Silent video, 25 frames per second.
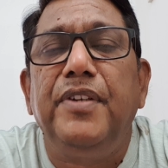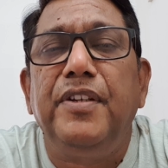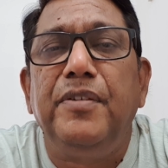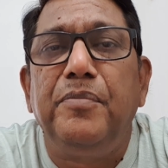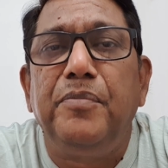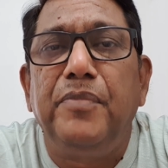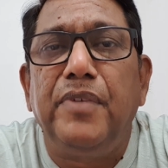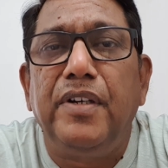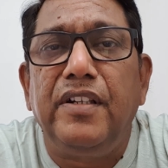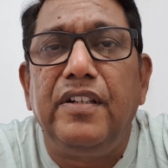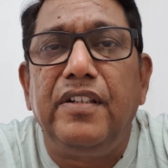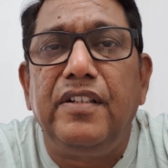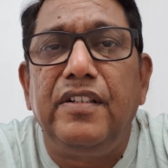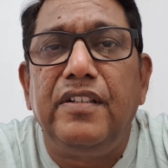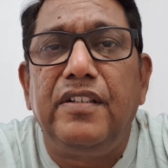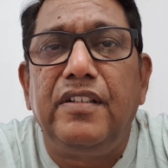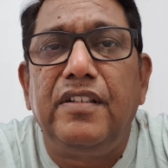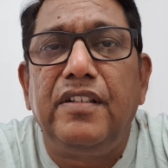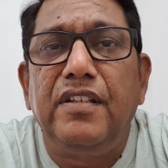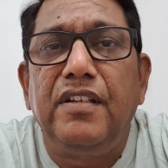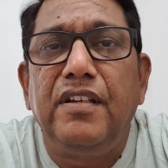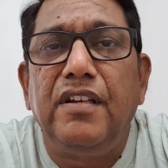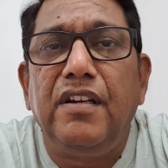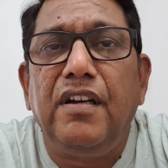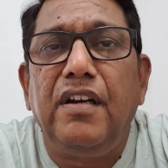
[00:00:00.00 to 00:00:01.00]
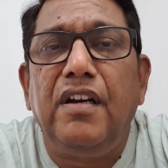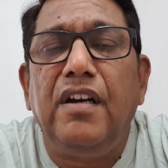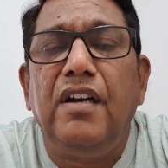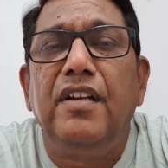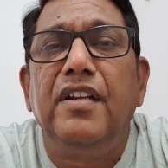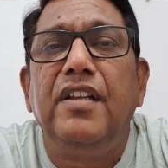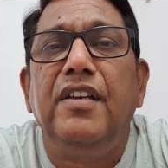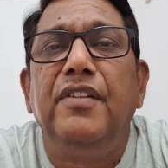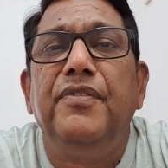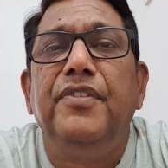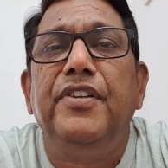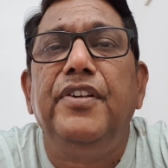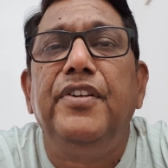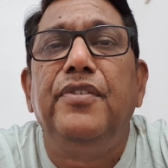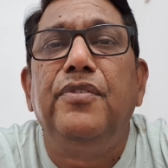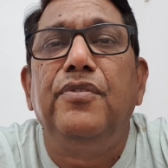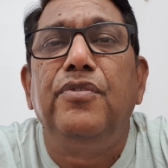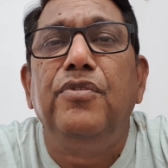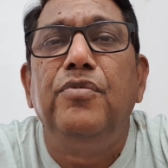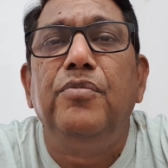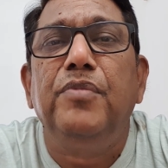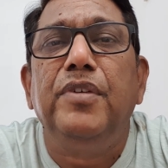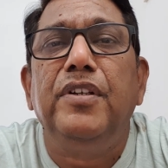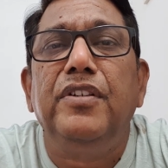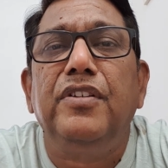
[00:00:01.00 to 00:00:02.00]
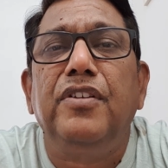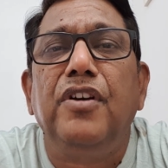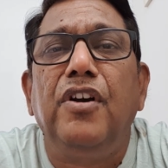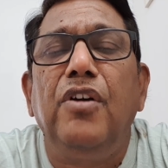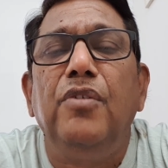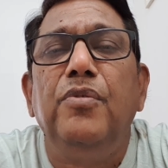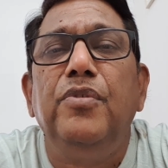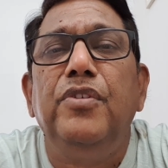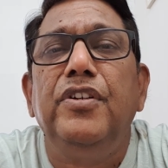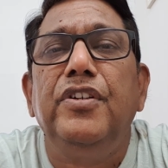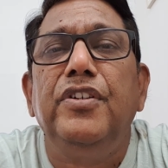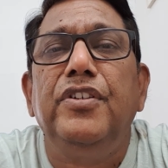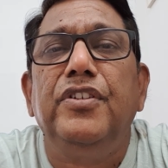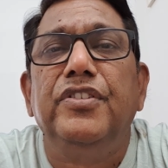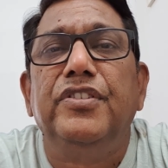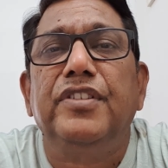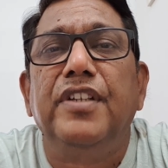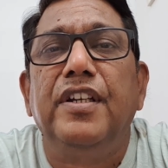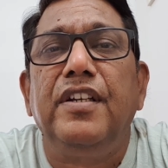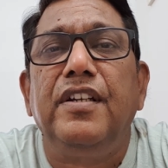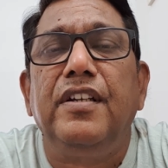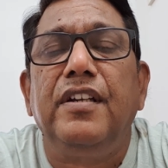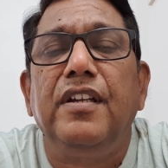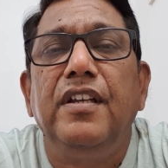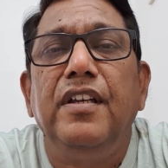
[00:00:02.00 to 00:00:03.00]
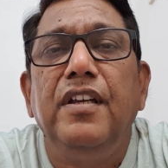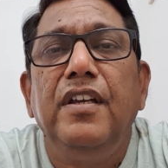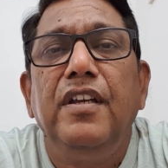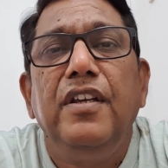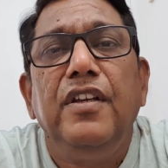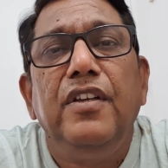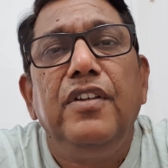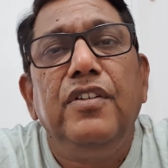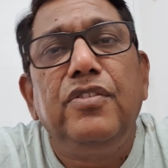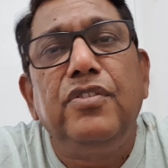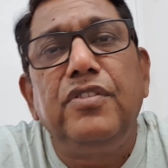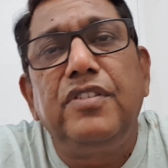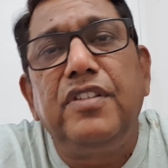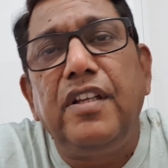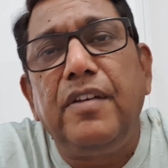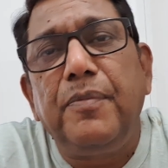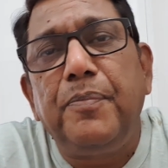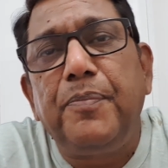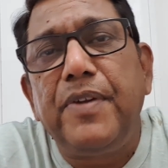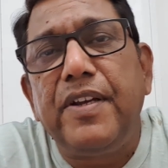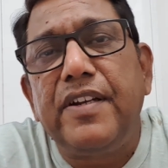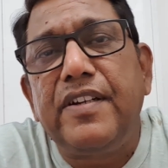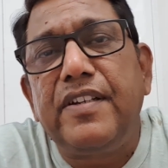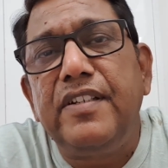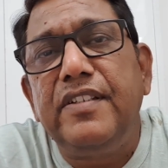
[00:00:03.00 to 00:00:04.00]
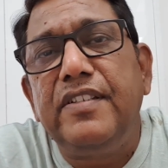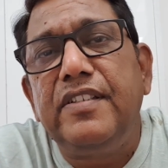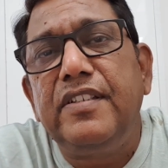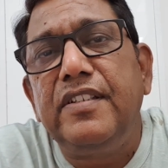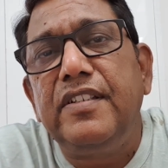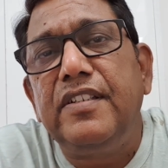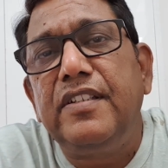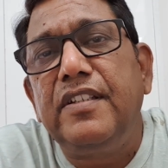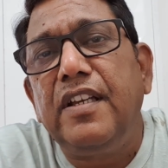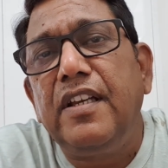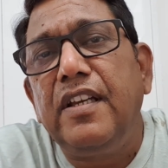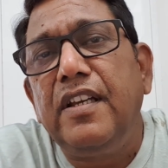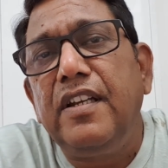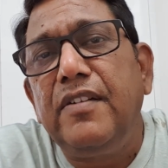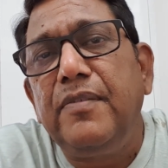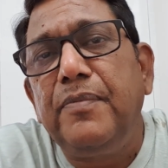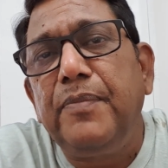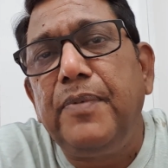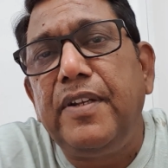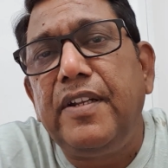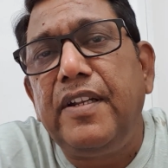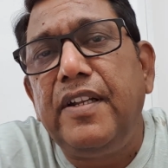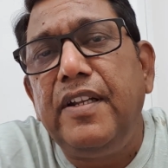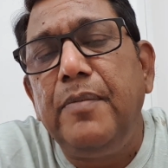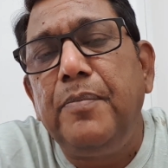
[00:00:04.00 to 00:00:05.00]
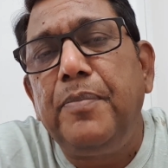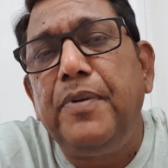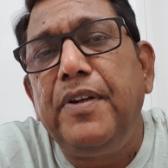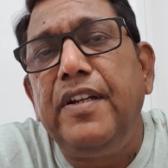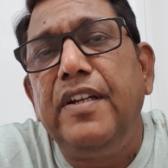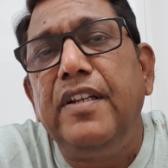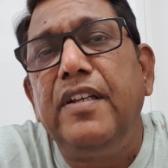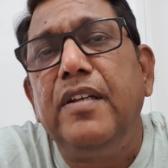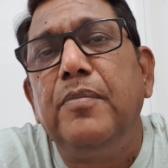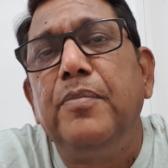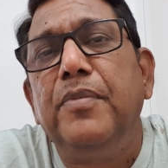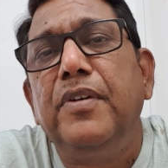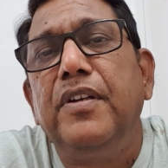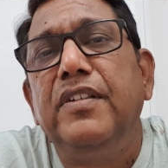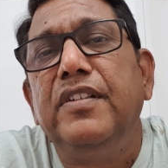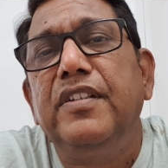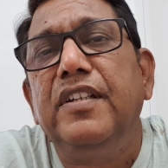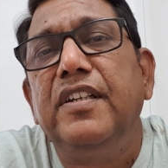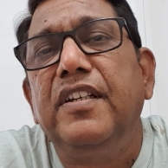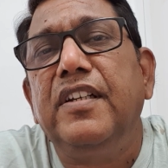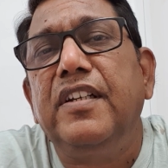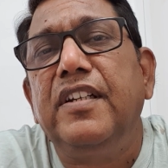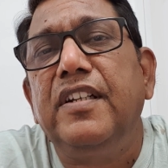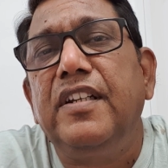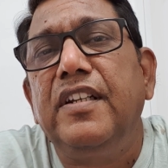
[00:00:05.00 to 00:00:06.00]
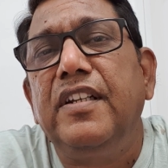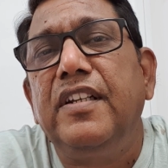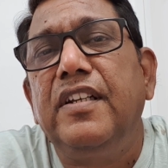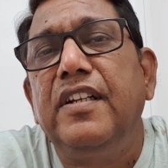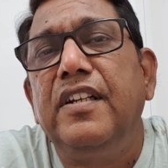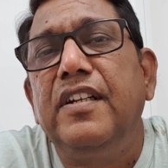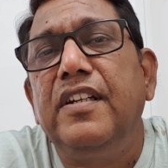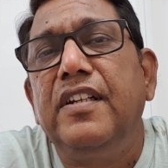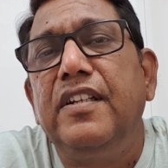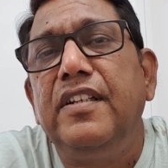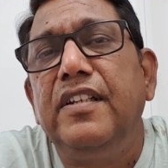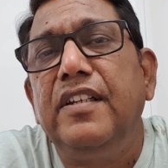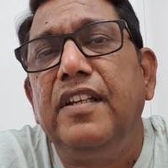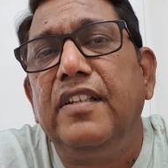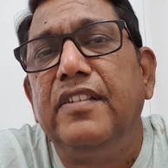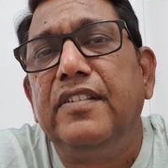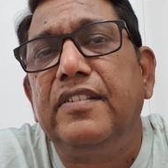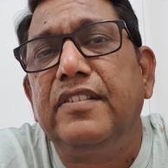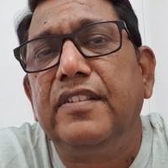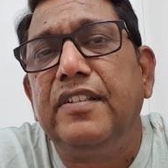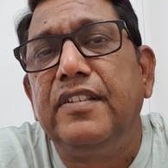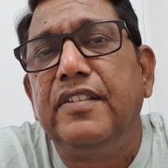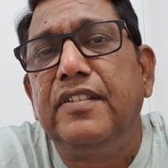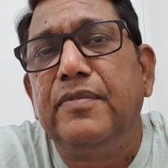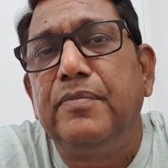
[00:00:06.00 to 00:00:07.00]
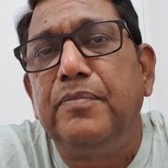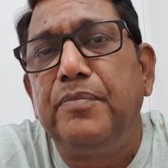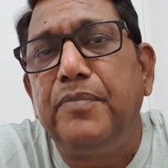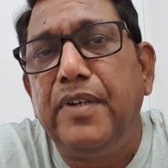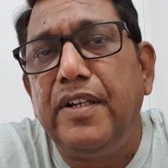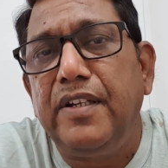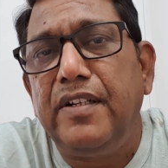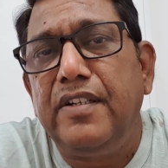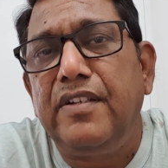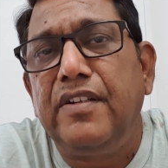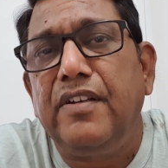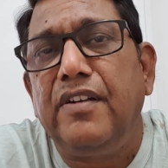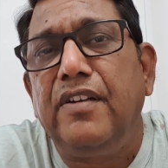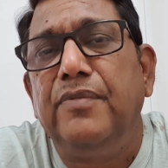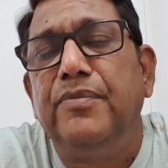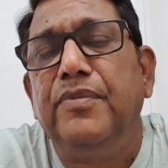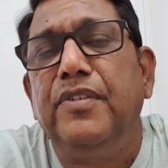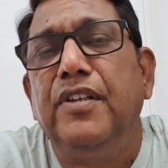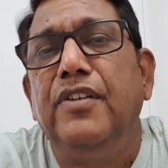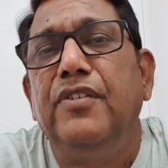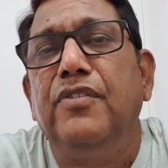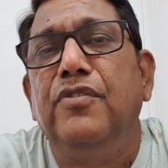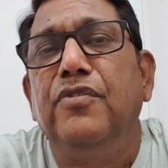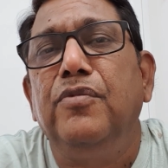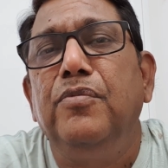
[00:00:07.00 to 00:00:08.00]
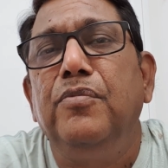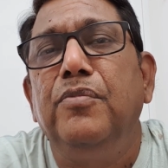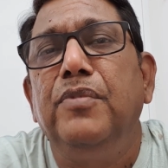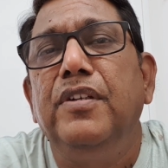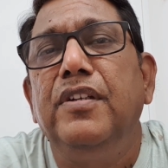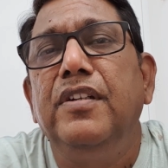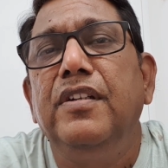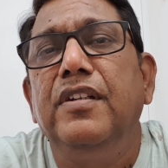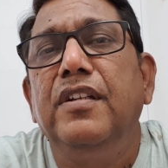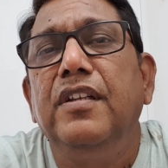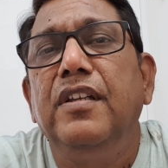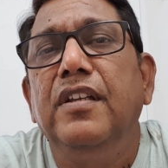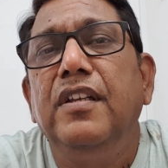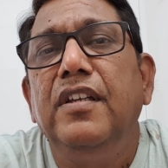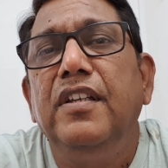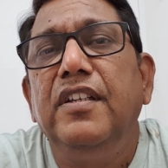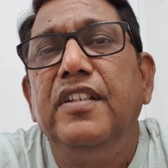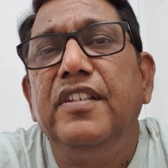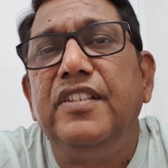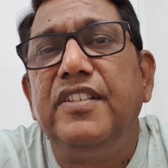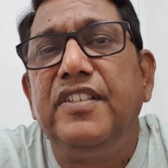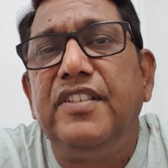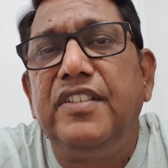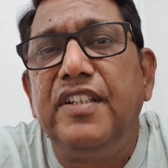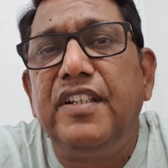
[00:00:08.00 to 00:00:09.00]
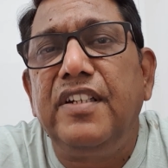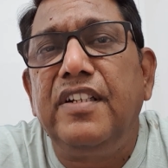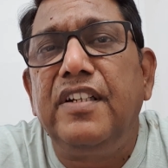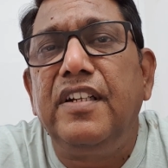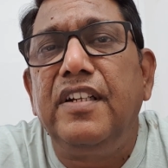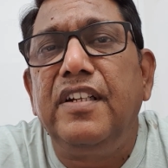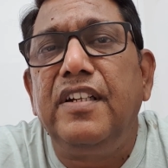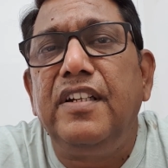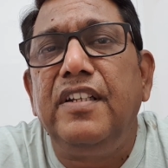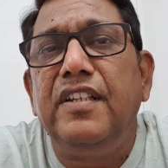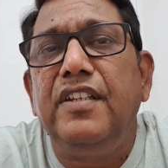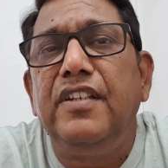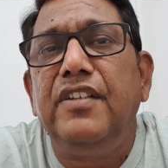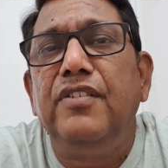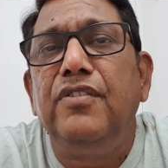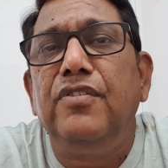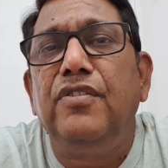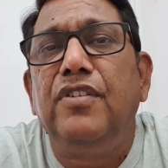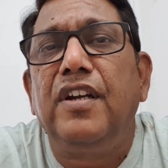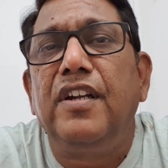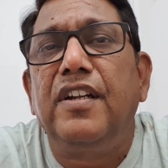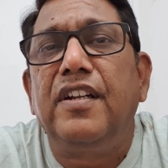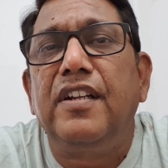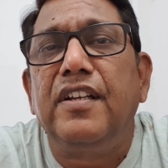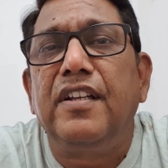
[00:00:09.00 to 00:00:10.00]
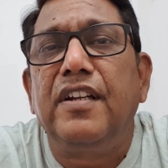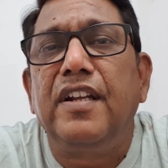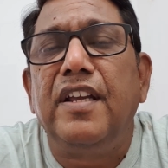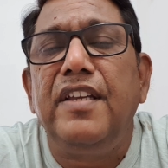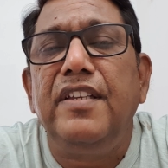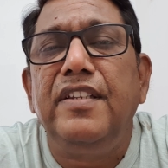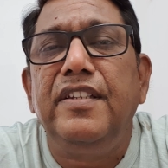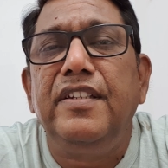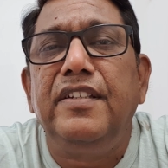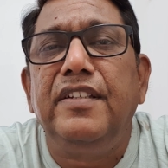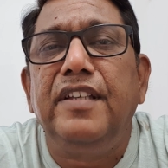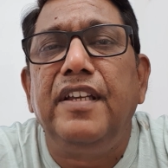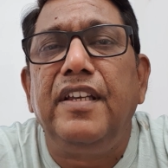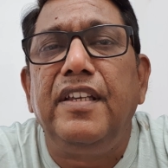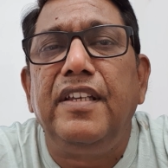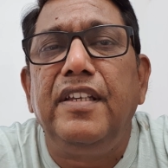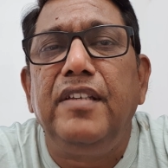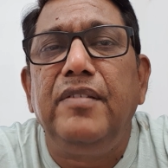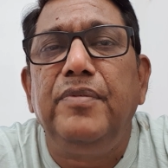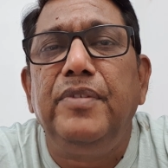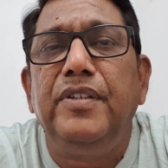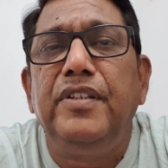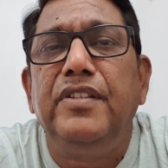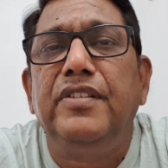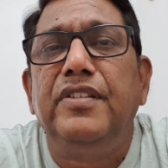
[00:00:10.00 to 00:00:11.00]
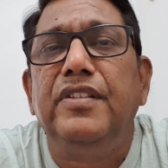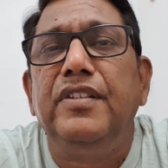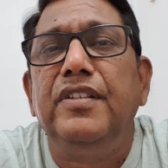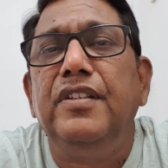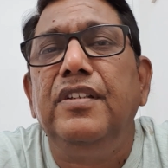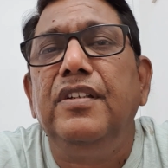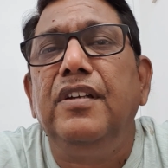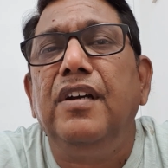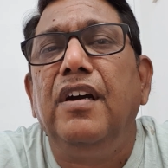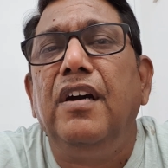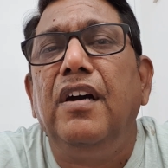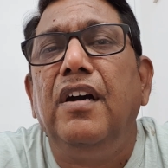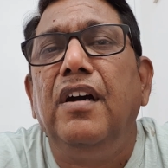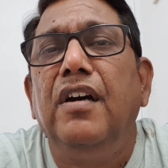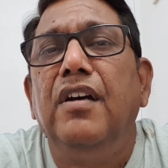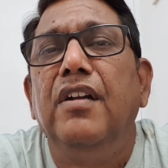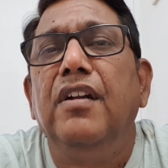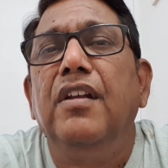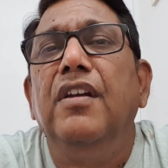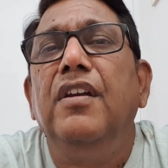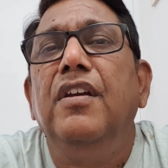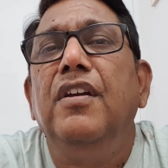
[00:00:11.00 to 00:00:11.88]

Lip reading: month or every 2 months. How would you decide? So the practice is that depending upon the criticality assessment of the equipment, generally you categorize in the ABC, or